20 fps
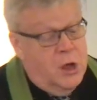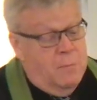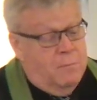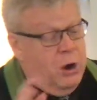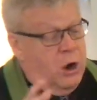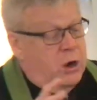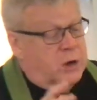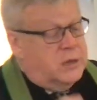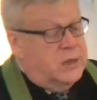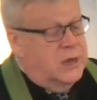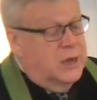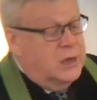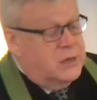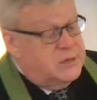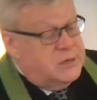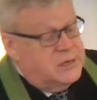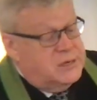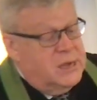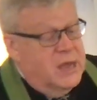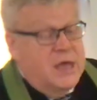Mark
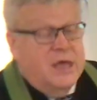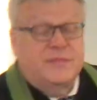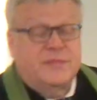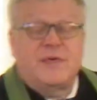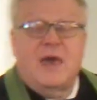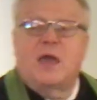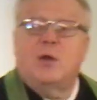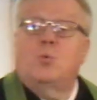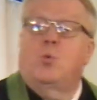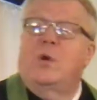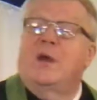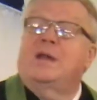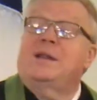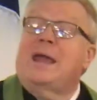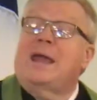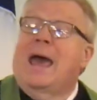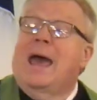tells us they went